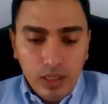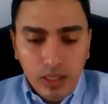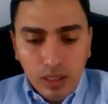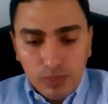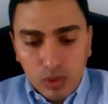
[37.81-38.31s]

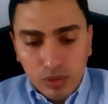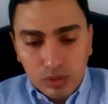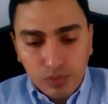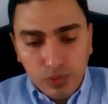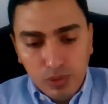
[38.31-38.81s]
Here I'm
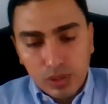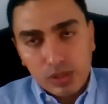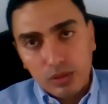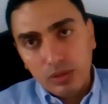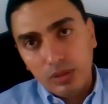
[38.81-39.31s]
going to
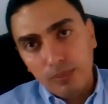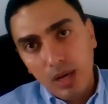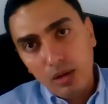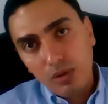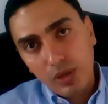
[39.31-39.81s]
focus on the
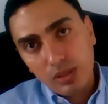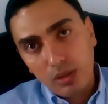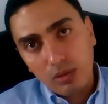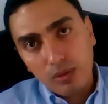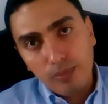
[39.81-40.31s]

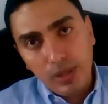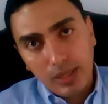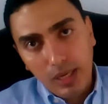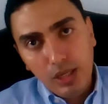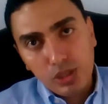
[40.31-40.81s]
macrovascular
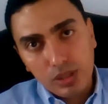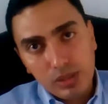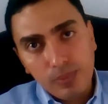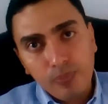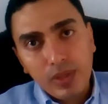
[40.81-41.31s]

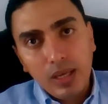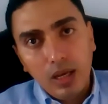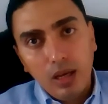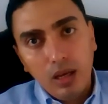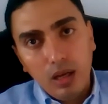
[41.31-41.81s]
complications
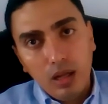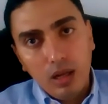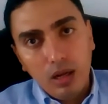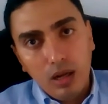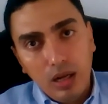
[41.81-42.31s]
uh,
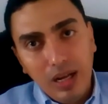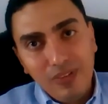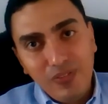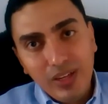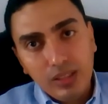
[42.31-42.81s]

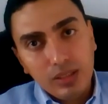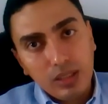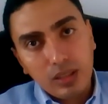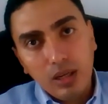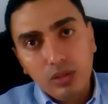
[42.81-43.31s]

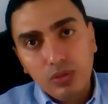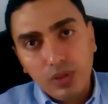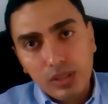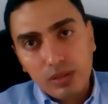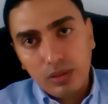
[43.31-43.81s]
affecting the
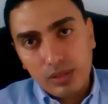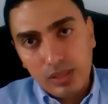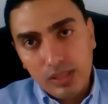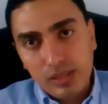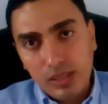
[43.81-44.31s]
cardiovascular
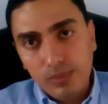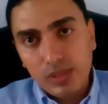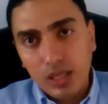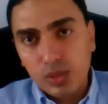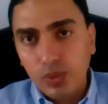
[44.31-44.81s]

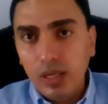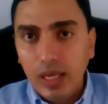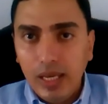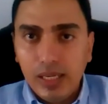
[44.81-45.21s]
systems as well